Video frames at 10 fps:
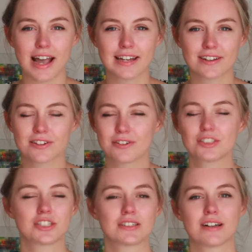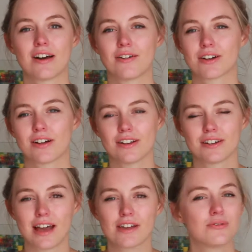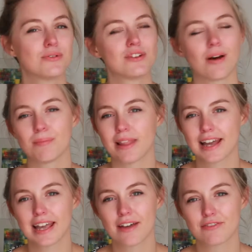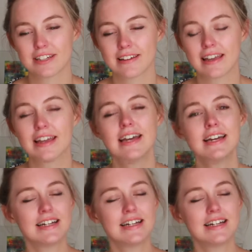eyeliner, which is a color that you will apply every day.